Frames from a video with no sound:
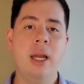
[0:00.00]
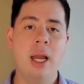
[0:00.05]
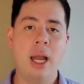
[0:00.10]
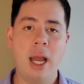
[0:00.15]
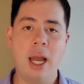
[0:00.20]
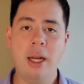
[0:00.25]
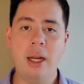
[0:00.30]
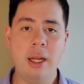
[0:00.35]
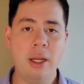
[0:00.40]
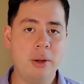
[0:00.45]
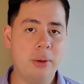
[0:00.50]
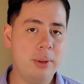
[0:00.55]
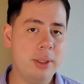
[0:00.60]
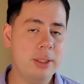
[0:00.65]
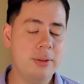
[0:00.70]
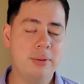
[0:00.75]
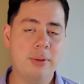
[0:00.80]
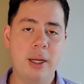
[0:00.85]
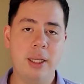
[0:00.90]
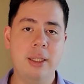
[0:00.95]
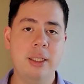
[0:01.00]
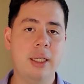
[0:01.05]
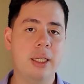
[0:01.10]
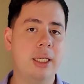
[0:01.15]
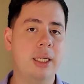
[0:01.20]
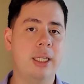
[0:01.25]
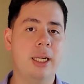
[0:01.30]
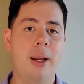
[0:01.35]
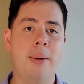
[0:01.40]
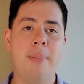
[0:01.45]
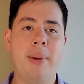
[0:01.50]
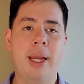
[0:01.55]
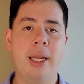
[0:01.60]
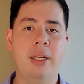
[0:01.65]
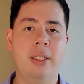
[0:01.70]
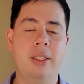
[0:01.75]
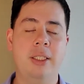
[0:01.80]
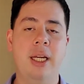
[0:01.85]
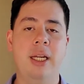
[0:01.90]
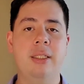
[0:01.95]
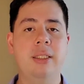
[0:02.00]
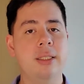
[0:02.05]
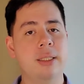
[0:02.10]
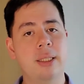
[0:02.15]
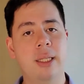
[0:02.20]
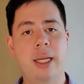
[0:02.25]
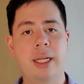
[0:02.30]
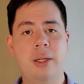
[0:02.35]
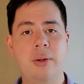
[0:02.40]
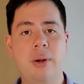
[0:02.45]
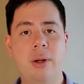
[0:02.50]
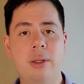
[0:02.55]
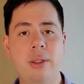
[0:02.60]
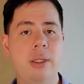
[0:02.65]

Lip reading: And I always find that I can come back and change this later on.